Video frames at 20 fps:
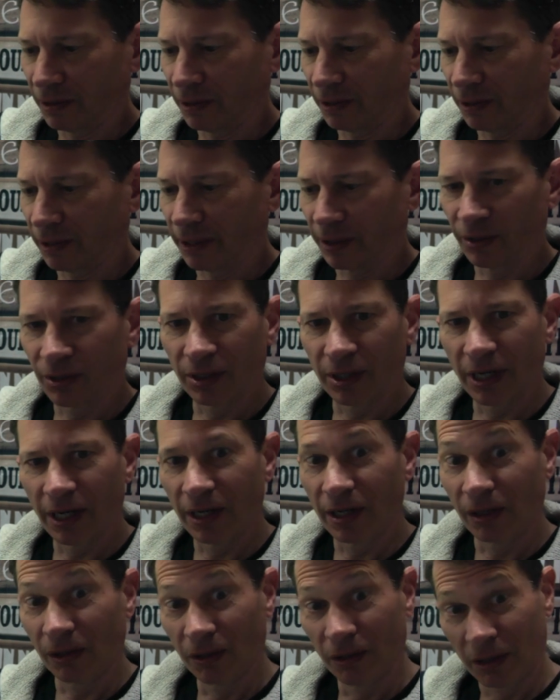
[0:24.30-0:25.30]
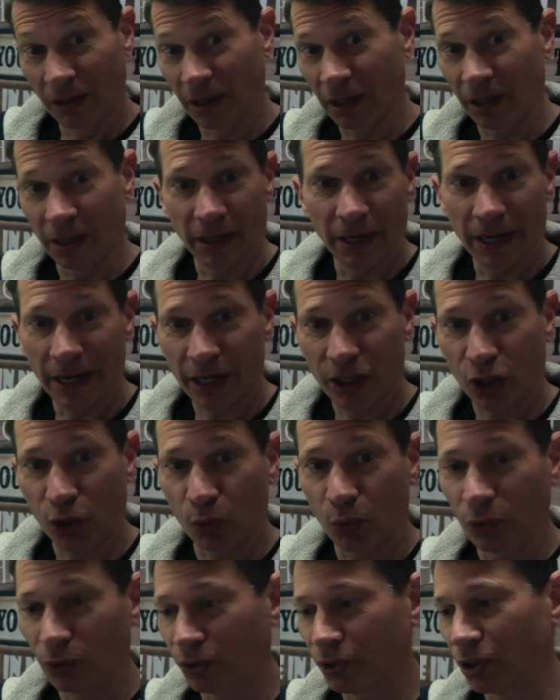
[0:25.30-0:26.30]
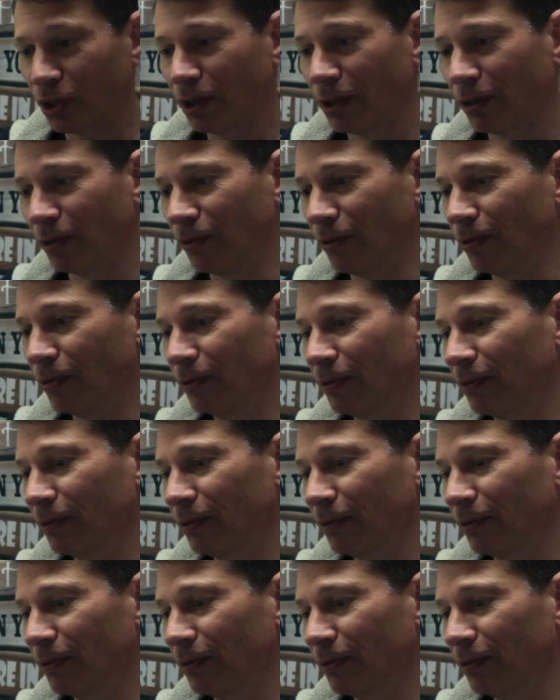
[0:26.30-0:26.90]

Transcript: let's take a look at an actual turtle.